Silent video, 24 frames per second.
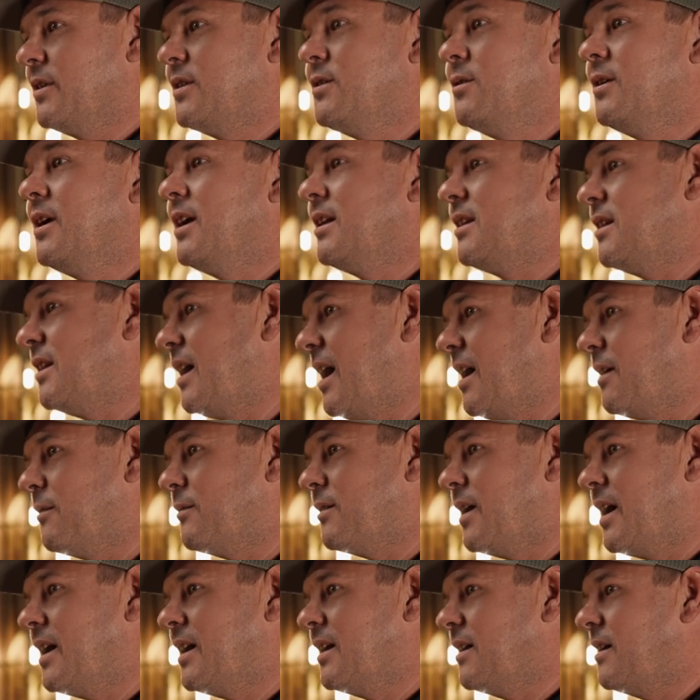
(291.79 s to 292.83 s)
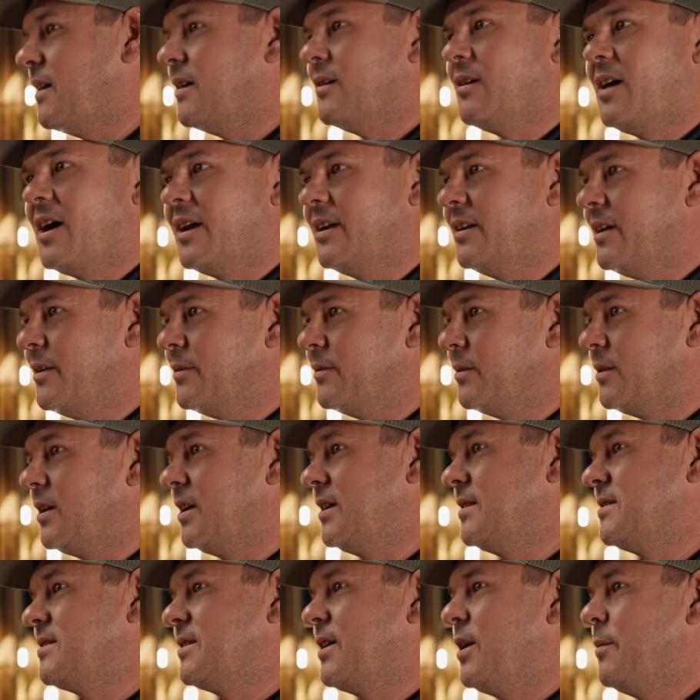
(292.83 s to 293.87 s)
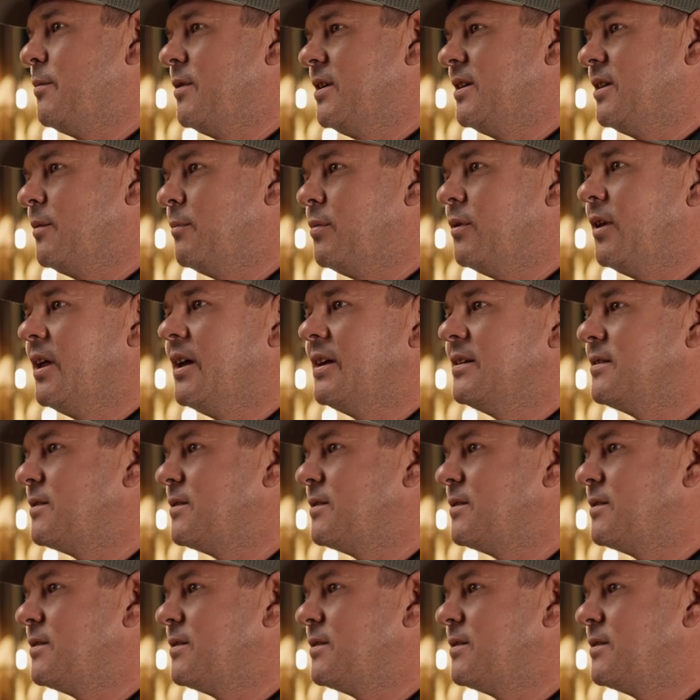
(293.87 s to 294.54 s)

You get that right, a lot of other things come into play.